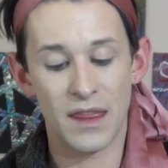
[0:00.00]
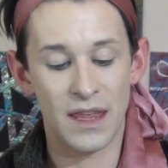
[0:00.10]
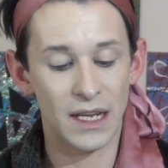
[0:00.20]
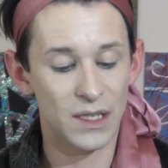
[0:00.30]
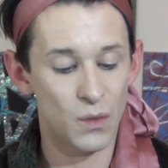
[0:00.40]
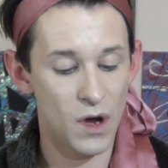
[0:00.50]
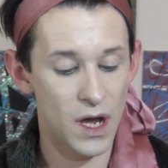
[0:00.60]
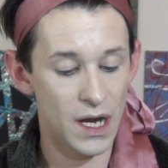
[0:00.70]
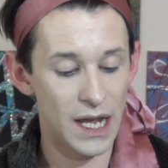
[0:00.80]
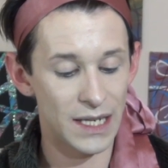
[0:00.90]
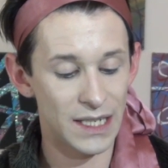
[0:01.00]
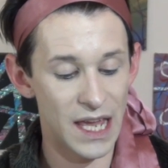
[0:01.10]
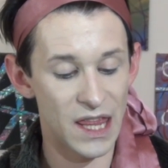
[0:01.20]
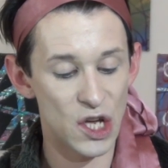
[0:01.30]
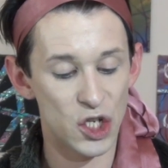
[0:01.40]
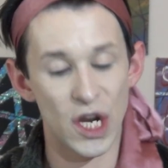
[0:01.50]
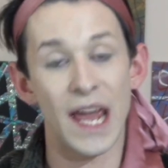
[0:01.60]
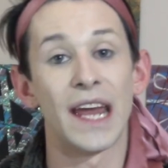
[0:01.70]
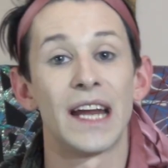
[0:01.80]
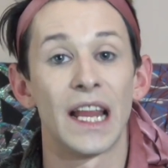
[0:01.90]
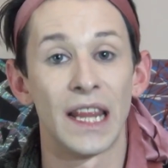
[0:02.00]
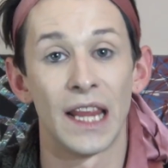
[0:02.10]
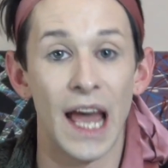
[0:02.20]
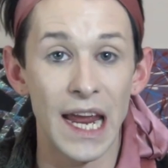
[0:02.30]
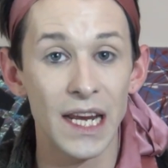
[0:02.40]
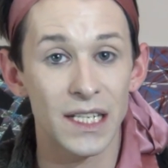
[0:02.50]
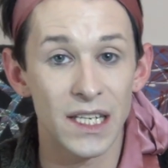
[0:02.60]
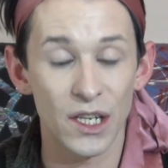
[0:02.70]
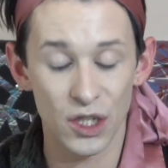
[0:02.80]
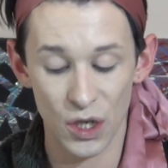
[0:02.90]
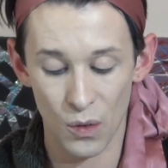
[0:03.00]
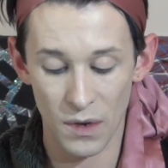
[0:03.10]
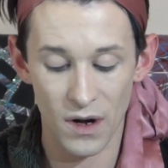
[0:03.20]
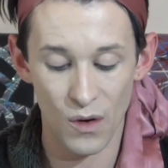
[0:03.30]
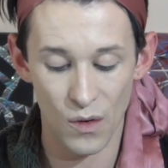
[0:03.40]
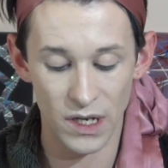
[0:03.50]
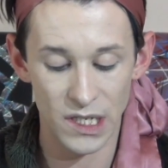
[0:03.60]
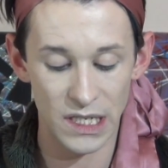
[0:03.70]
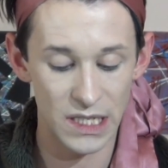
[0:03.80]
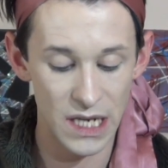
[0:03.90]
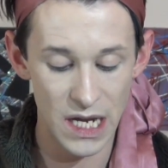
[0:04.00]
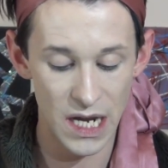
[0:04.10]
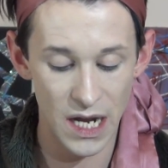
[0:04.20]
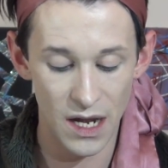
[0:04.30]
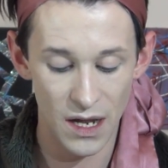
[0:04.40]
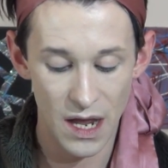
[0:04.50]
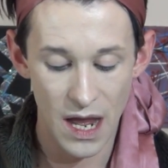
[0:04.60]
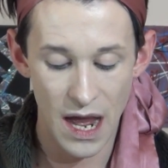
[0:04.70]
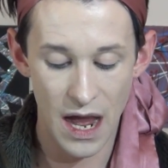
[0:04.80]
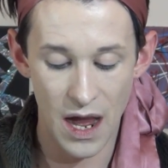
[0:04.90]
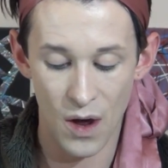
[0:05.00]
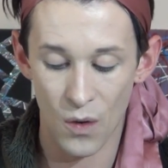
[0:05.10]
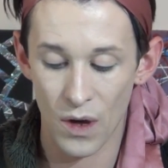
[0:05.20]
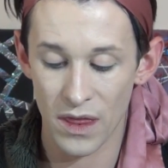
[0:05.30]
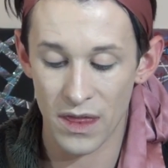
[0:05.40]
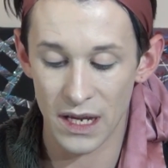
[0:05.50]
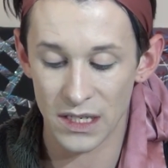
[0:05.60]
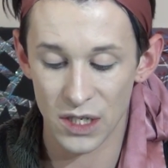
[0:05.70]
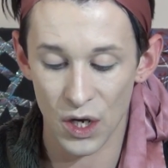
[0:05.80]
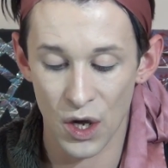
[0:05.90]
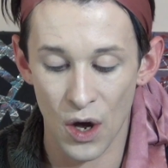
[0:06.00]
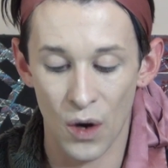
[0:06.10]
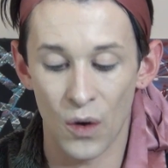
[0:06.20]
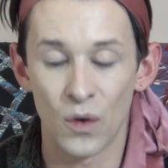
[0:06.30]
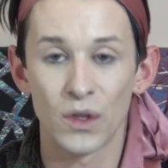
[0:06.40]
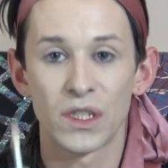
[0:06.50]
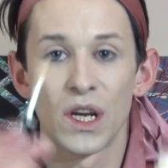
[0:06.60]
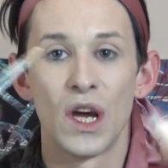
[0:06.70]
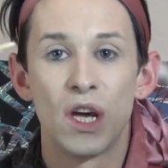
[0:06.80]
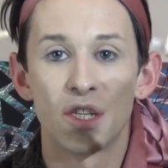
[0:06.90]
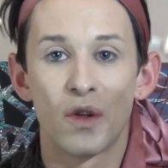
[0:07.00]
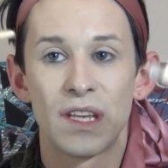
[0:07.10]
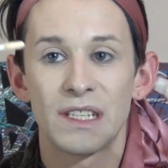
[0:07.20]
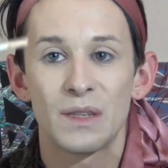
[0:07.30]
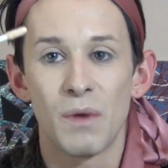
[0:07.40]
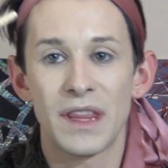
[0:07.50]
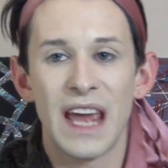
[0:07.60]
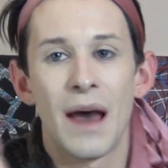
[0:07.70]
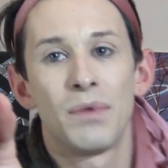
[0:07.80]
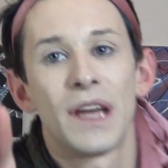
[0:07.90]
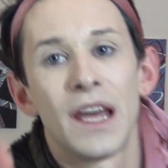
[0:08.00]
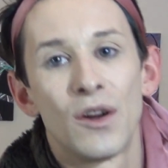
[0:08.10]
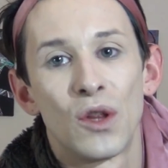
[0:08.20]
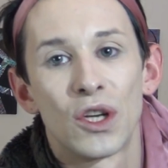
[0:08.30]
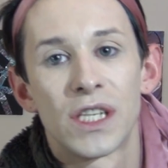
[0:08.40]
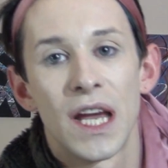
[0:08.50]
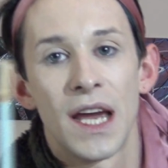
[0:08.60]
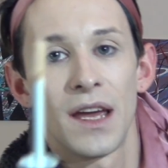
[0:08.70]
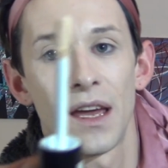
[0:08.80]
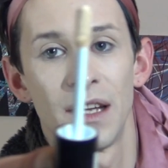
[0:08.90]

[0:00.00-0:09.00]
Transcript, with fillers: This one is in the shade Light, so we are going to see how this goes. So this is what the applicator looks like.